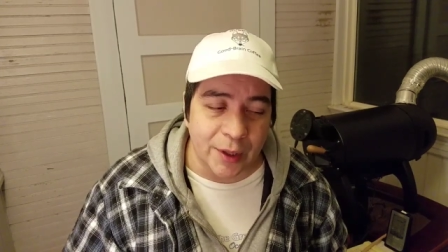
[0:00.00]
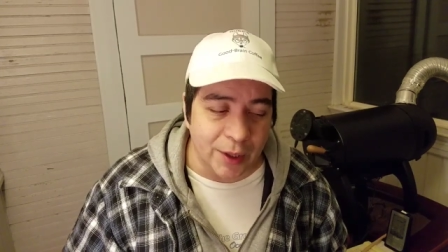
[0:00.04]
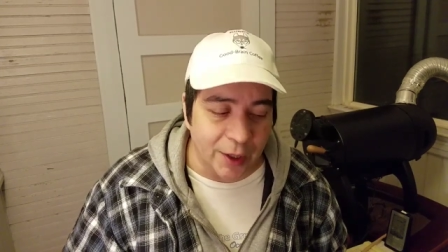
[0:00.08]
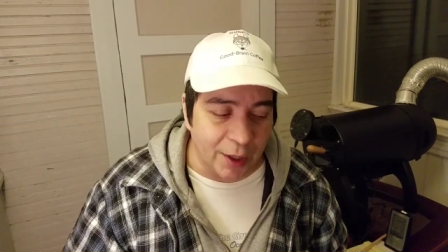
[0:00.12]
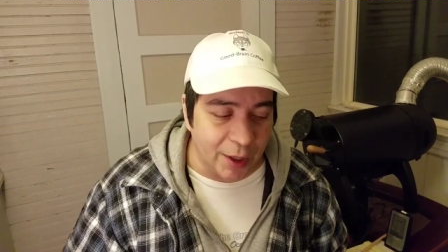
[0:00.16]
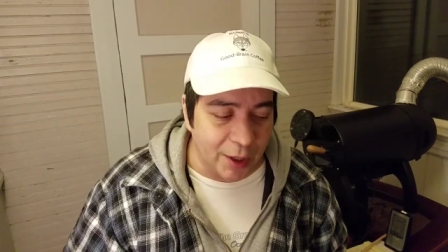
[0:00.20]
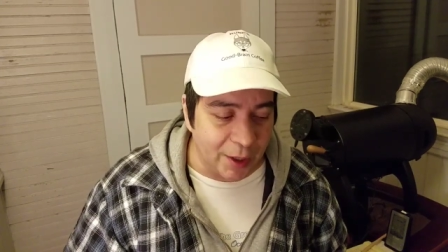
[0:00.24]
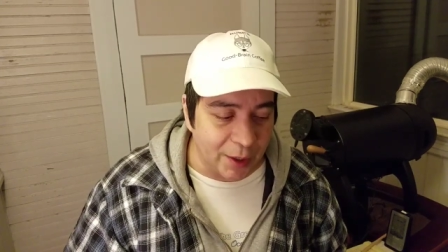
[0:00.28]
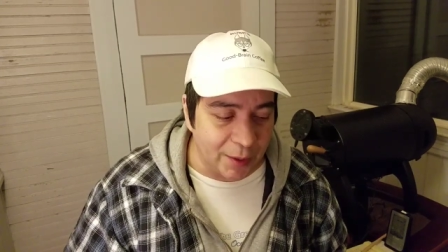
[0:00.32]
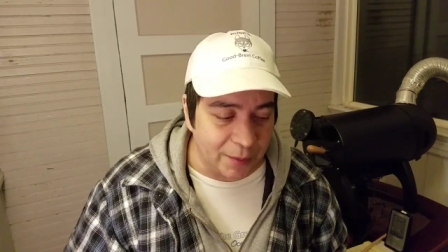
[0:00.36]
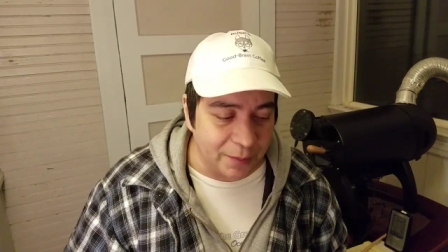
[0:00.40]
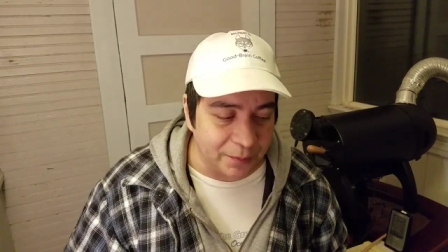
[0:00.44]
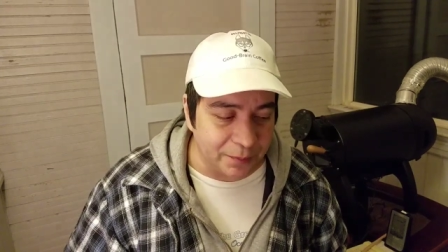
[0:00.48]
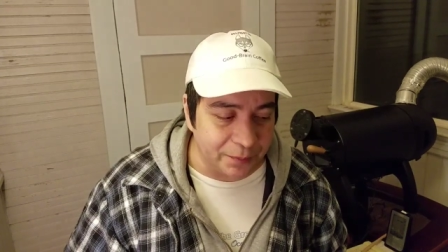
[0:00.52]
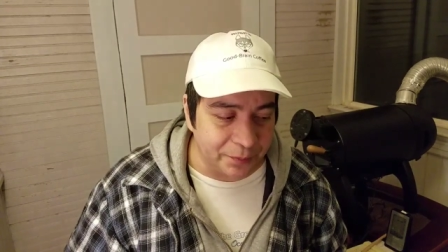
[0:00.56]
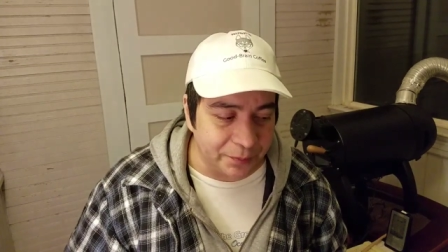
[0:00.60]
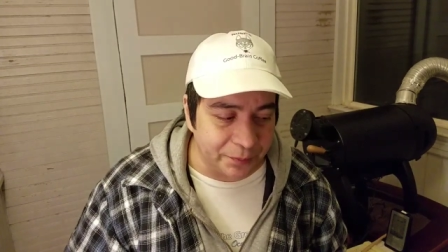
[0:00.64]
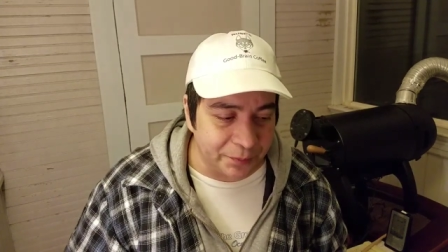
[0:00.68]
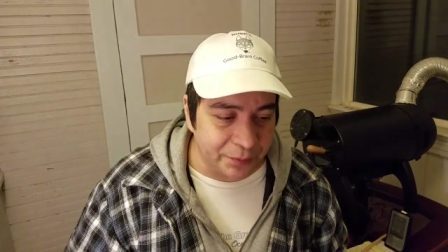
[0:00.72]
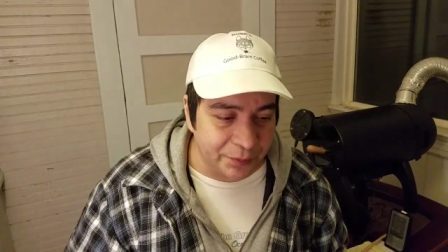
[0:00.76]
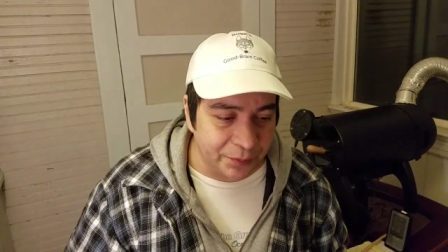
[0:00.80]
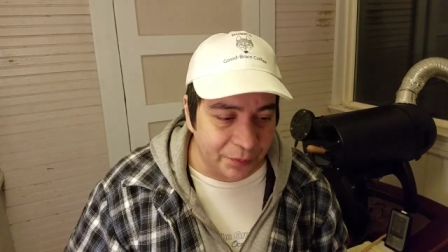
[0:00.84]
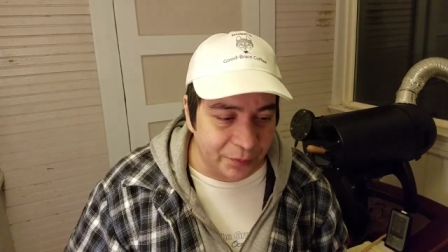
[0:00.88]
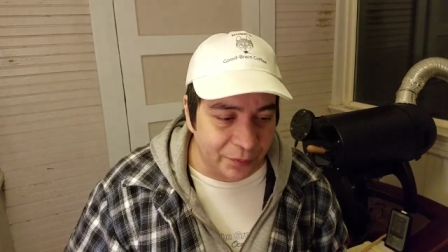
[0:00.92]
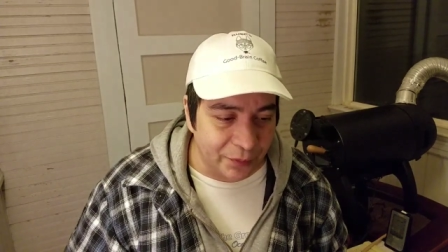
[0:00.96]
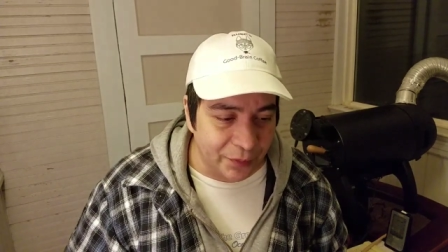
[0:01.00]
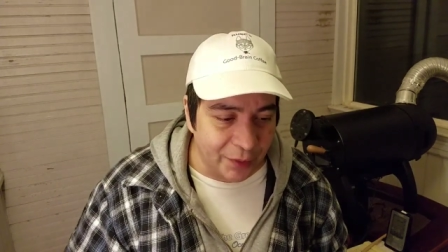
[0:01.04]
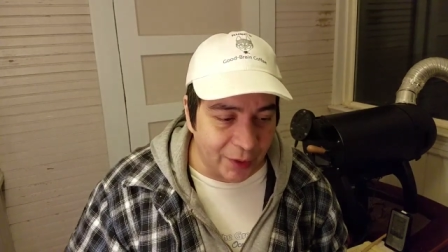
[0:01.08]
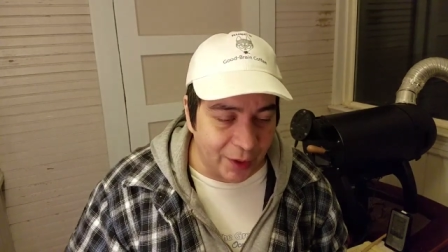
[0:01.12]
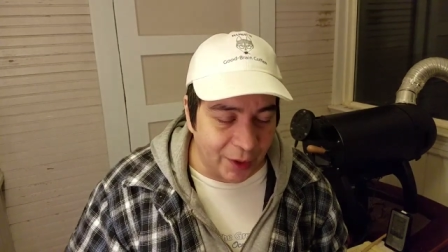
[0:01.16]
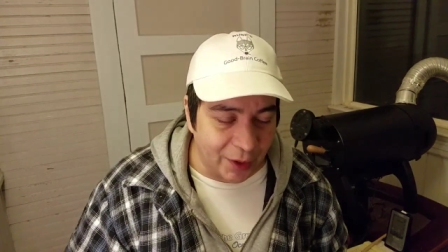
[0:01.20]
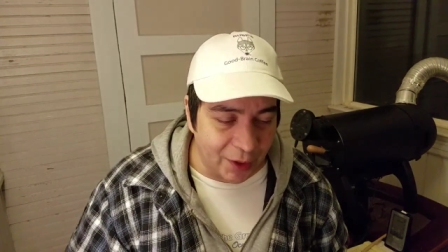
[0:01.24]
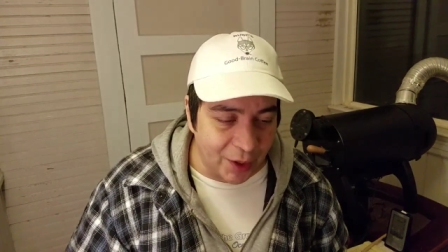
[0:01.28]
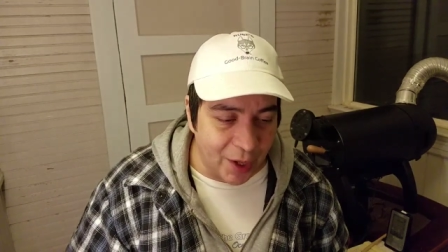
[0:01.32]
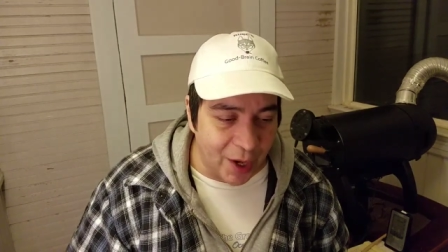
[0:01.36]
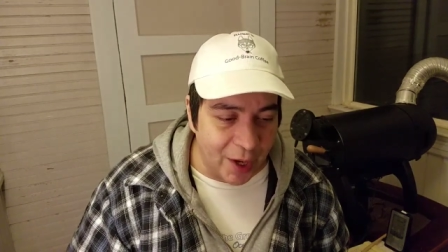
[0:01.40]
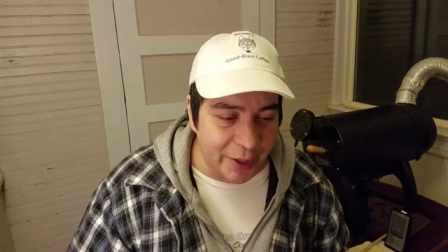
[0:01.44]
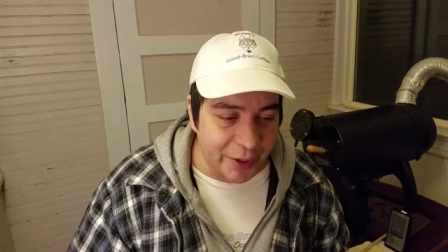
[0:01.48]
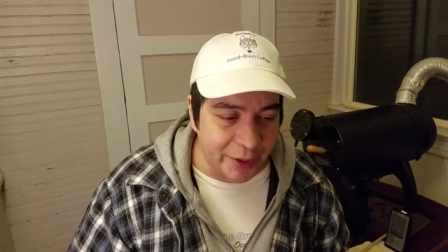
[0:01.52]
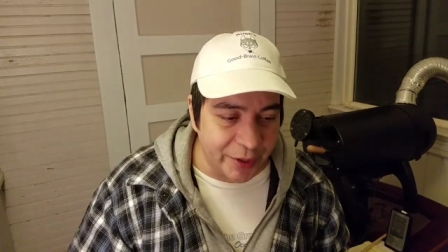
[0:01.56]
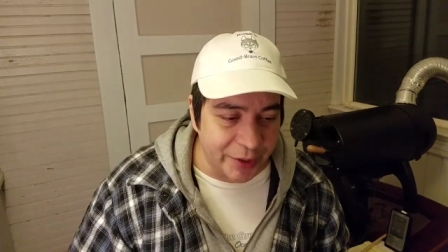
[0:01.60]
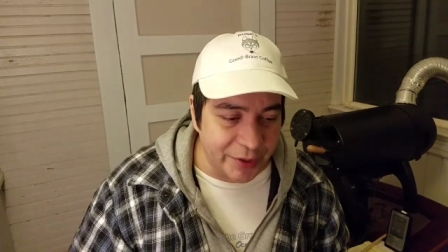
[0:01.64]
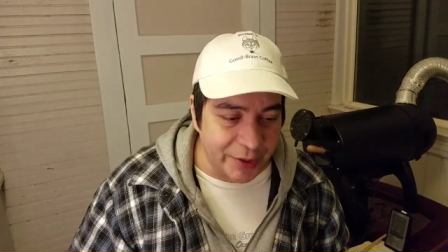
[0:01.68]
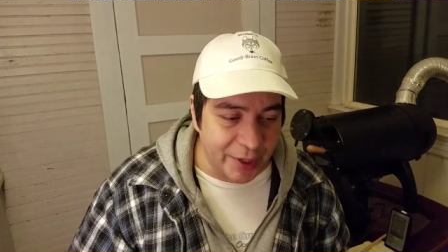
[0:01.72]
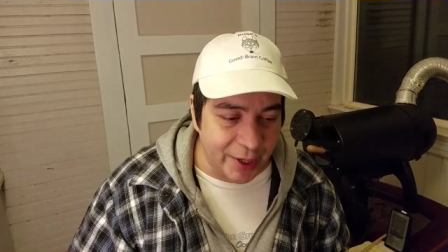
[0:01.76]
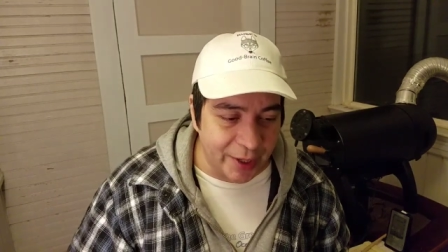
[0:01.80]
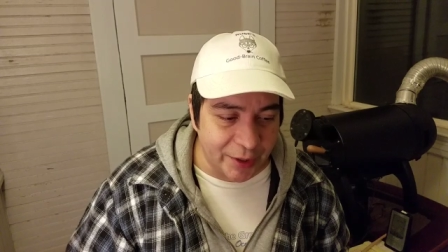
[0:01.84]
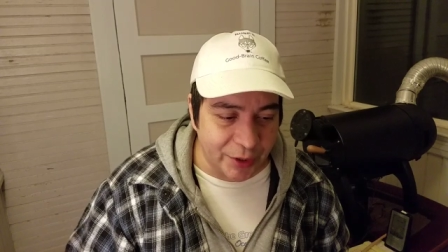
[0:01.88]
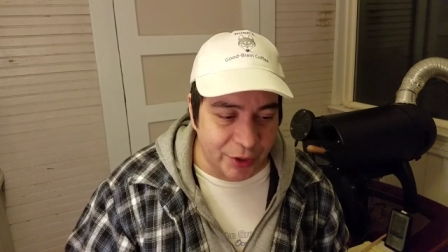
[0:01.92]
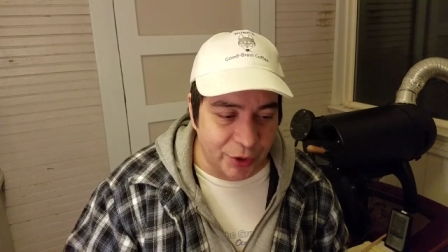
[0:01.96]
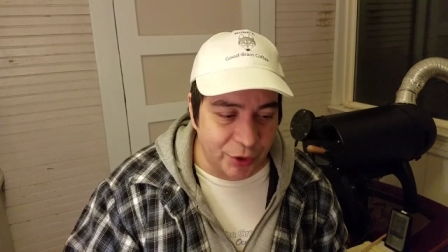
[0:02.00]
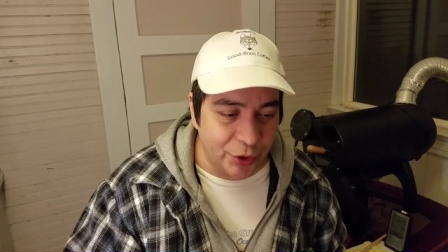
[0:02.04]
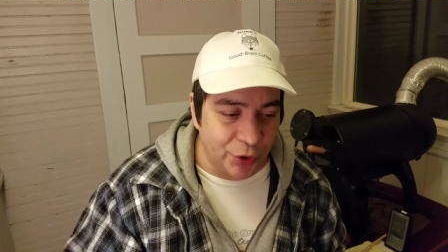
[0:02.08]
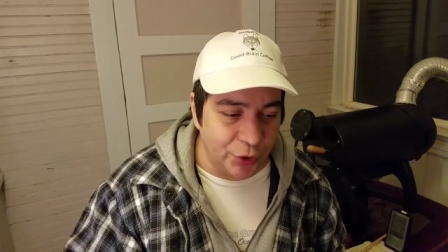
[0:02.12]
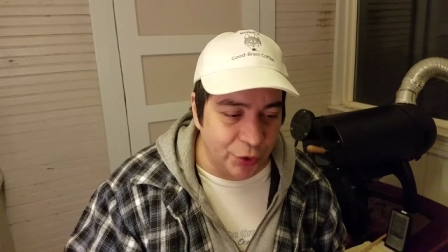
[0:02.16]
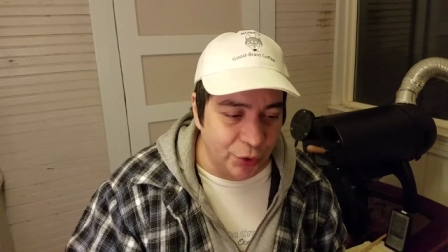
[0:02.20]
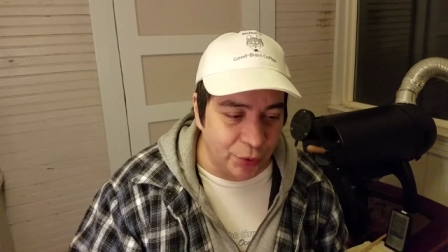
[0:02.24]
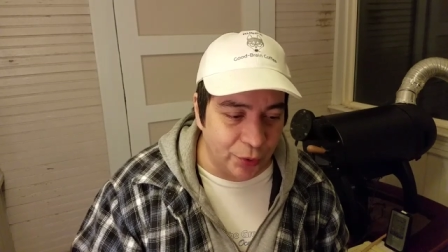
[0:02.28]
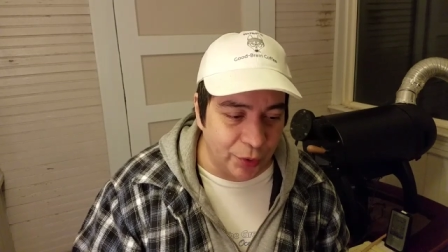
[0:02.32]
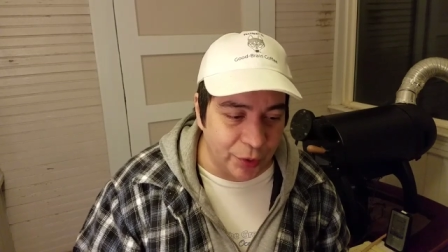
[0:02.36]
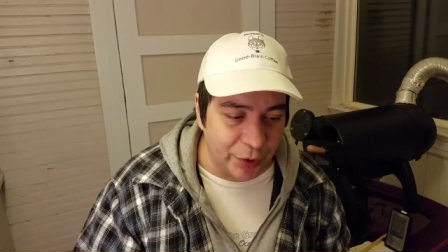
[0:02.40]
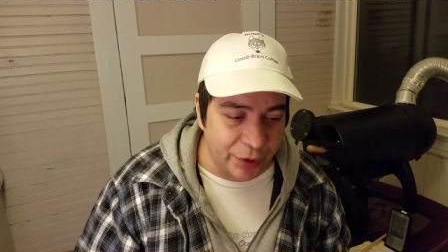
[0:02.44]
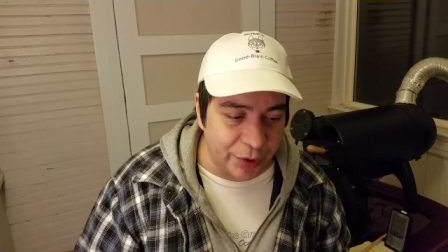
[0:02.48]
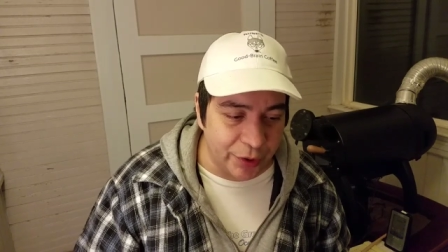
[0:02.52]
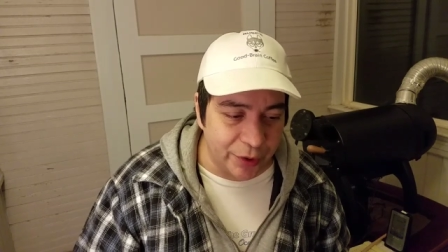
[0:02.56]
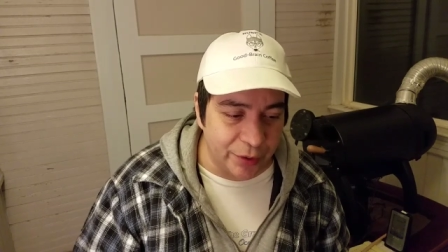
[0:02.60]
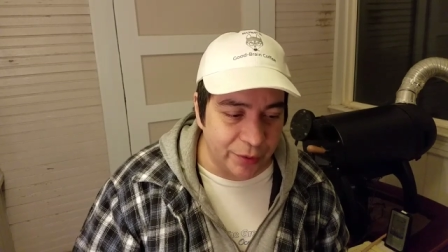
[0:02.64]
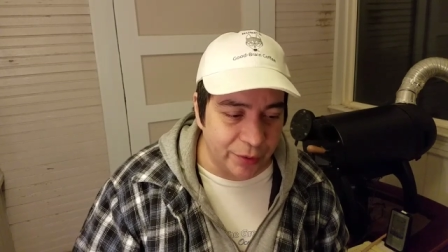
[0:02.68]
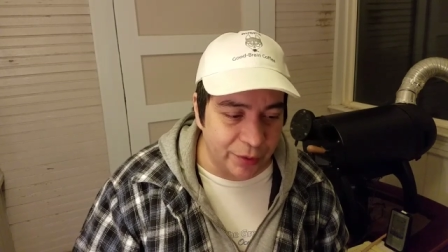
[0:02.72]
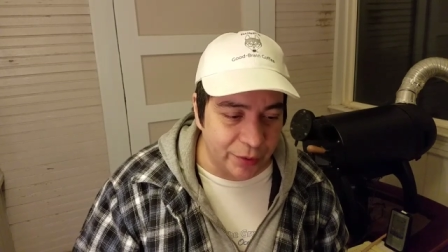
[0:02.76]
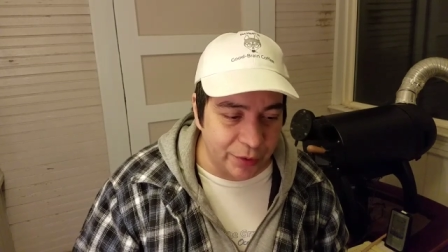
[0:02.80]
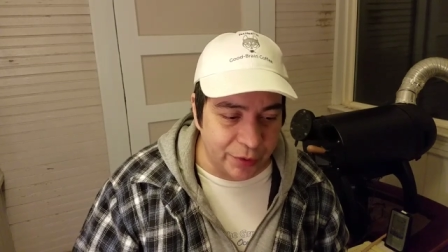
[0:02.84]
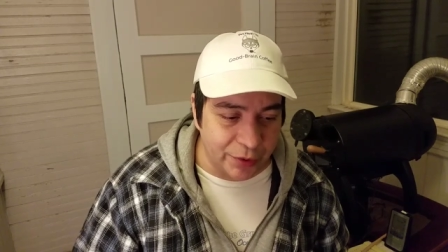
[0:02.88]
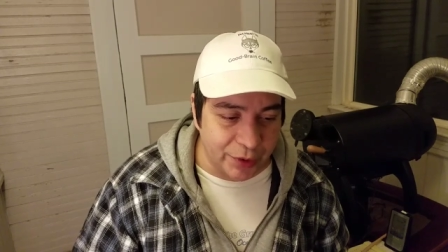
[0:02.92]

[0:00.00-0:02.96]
Um, a lot of this had to do with